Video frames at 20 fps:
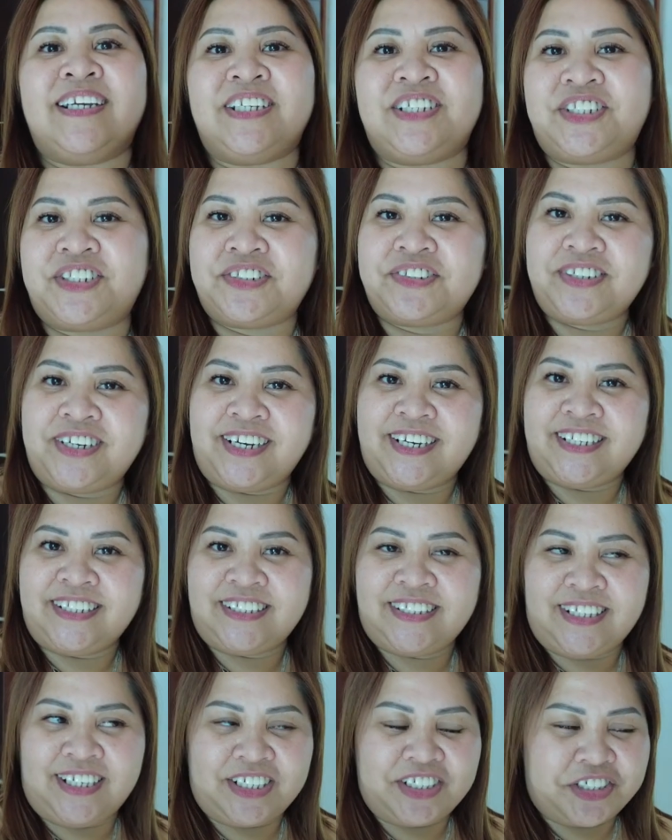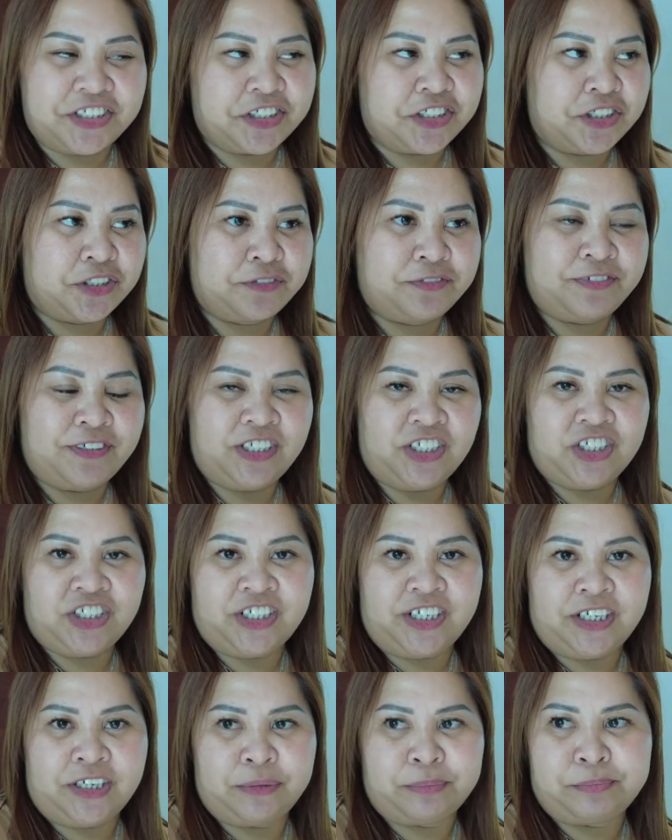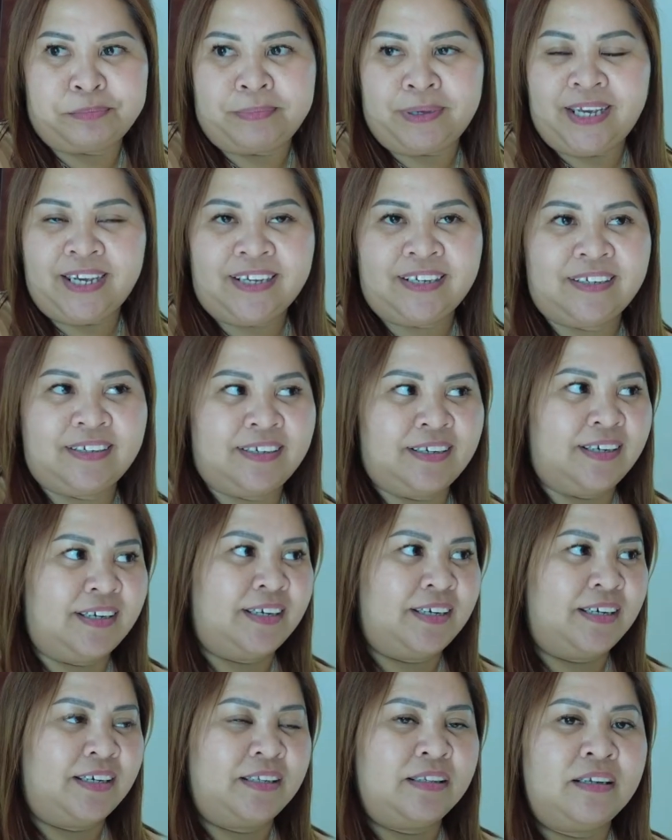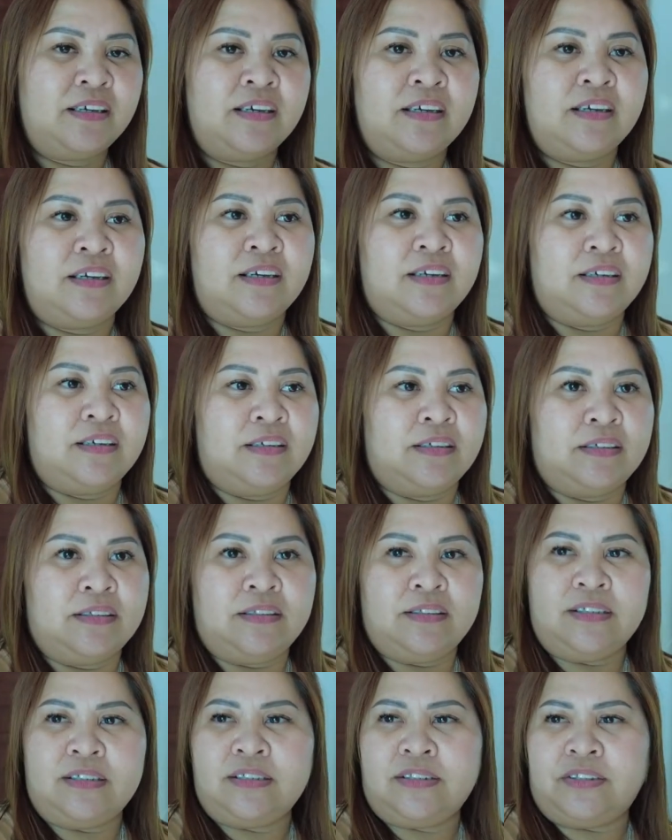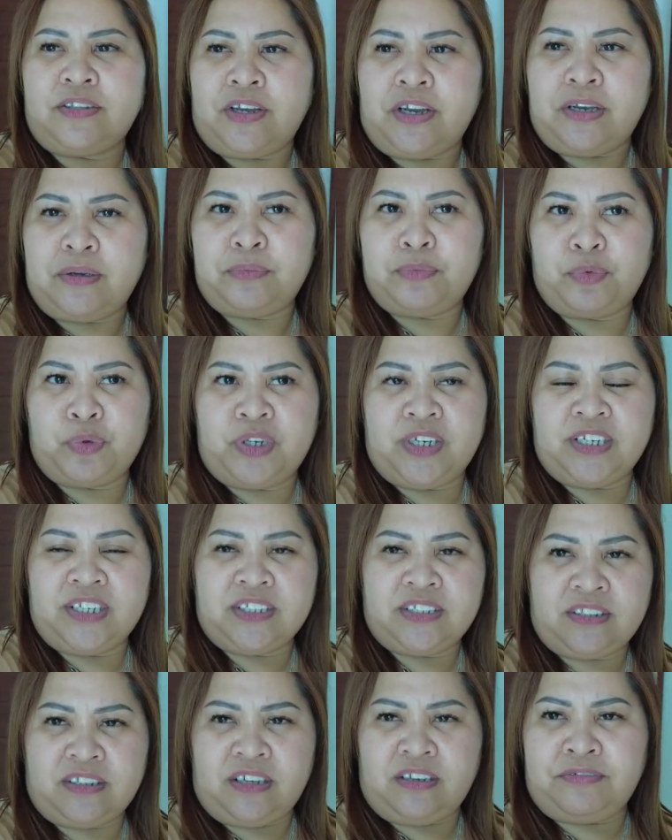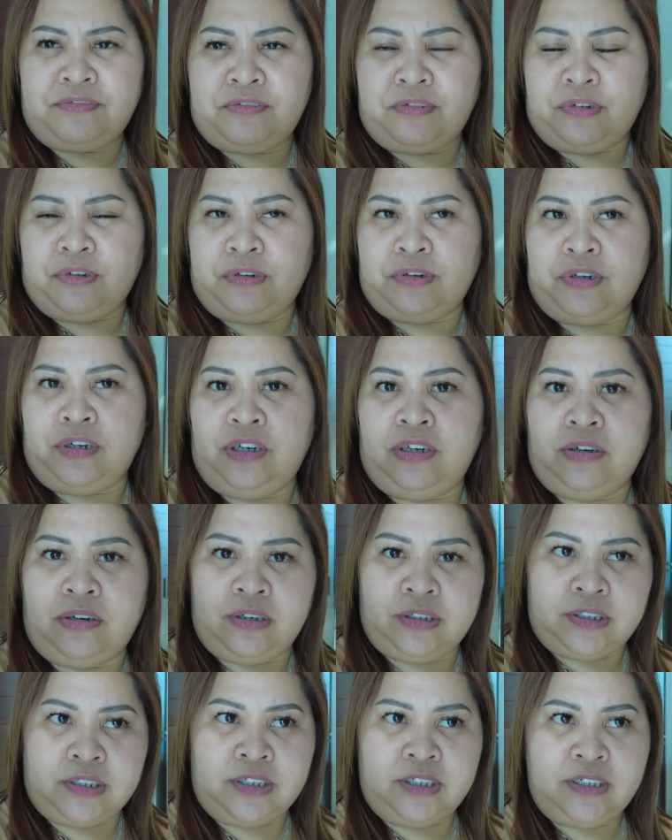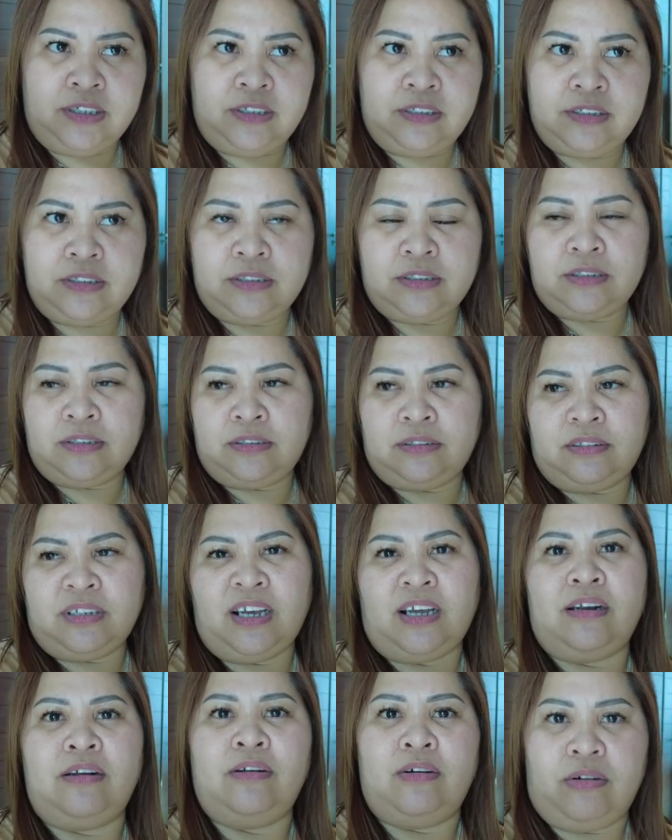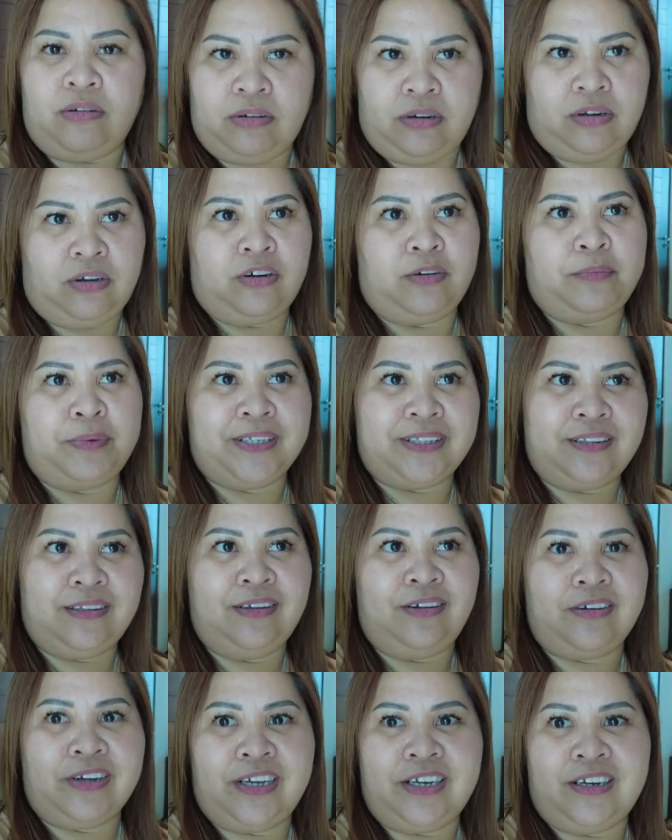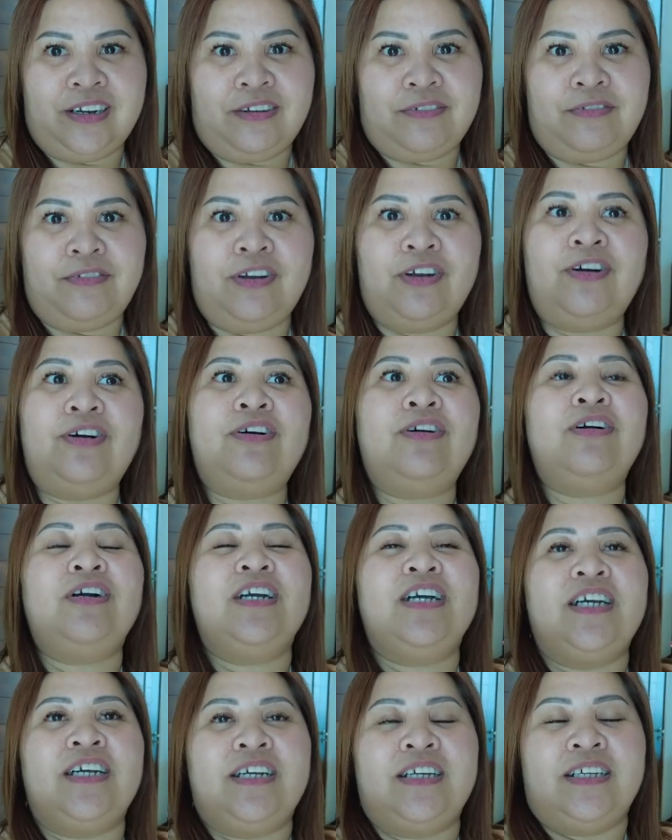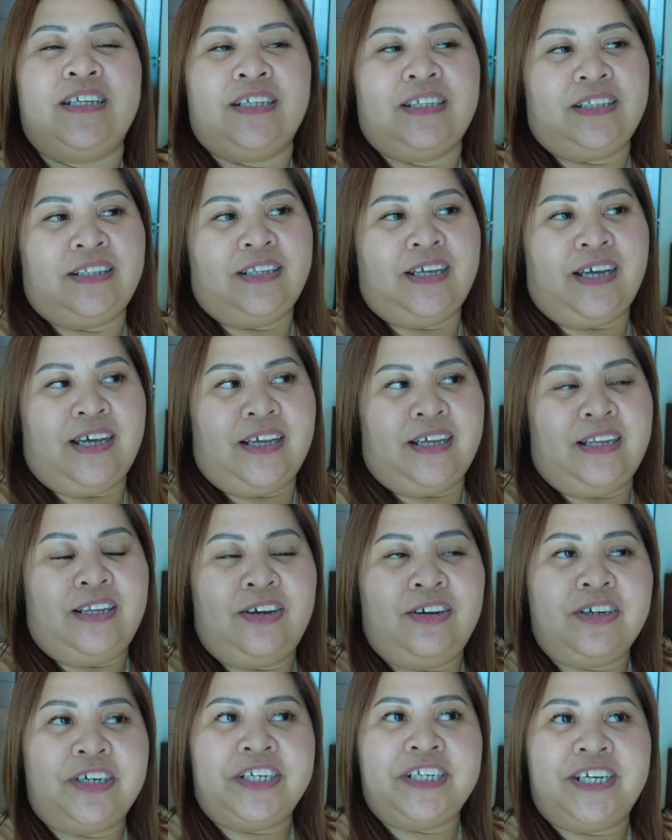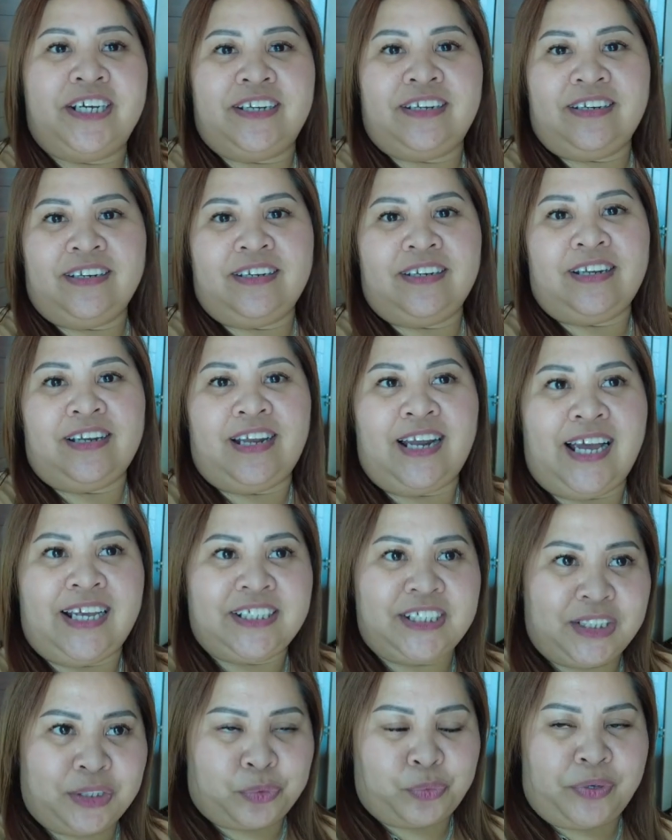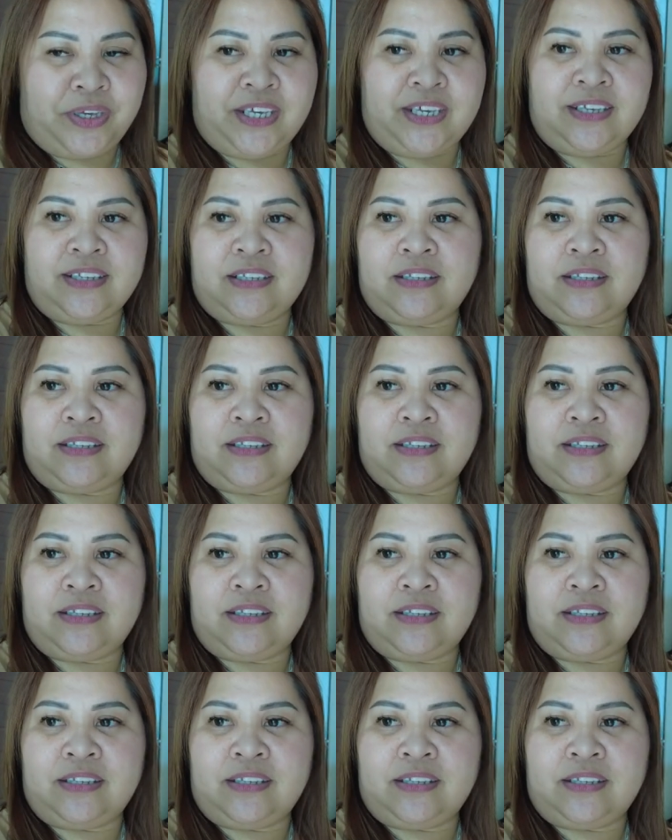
So guys, I just finished unpack and this time we're gonna stay for longer. Not long, but long enough. Longer than last week.